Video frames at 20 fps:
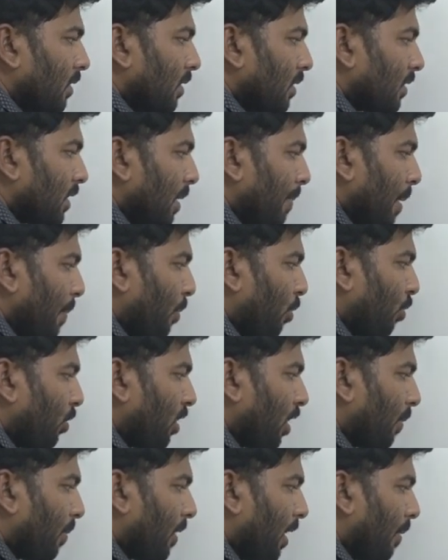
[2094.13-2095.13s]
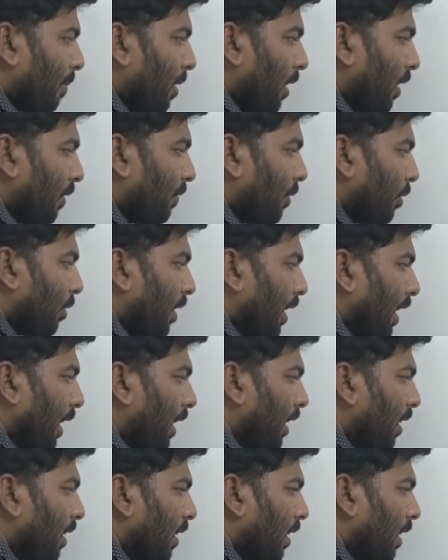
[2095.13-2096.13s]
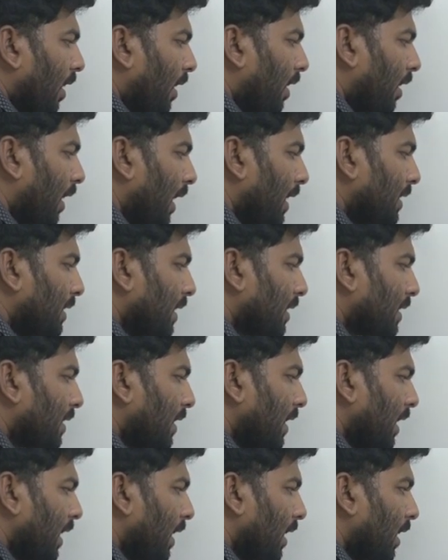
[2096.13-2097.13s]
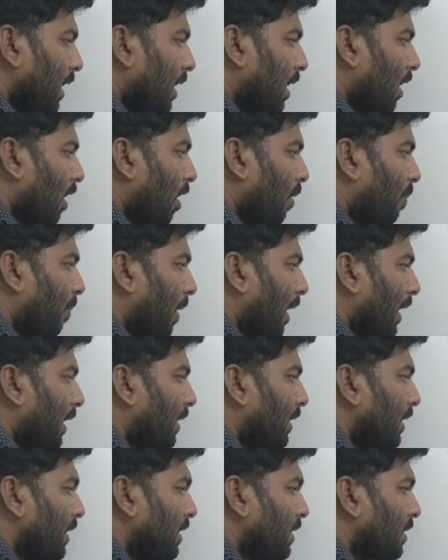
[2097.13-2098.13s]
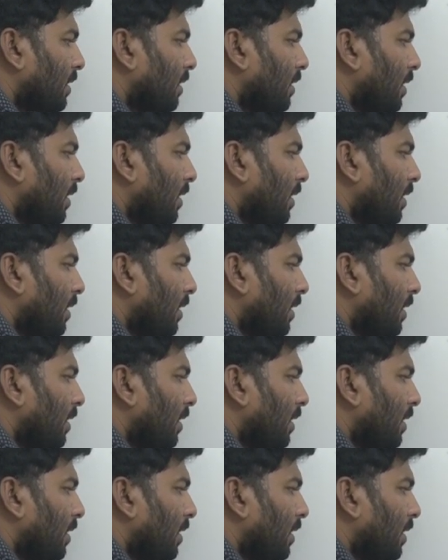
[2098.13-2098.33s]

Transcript: some amount of tablet if you take, it rises the graph like this.